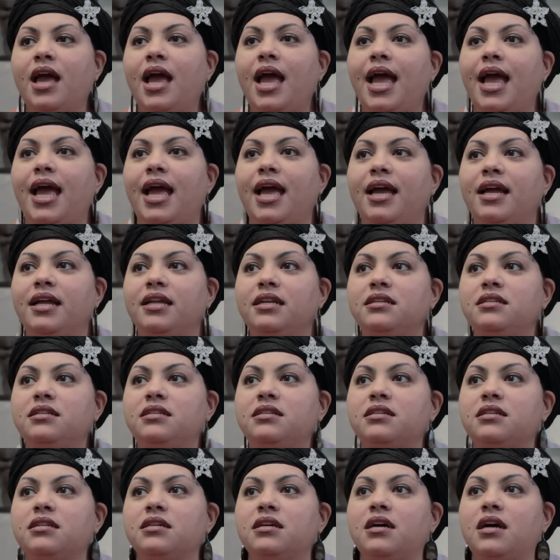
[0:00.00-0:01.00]

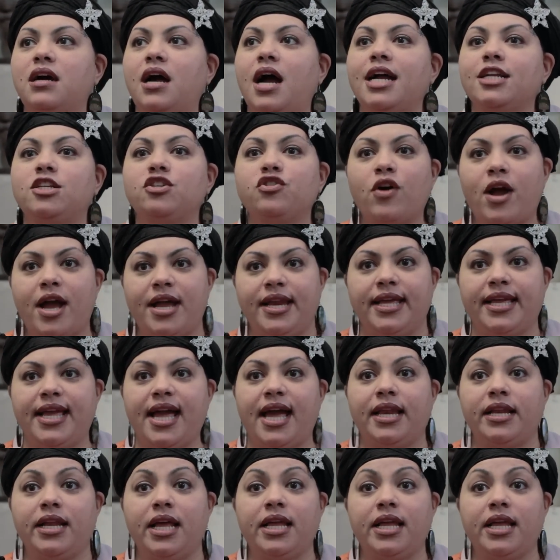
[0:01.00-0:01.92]
And I tried again.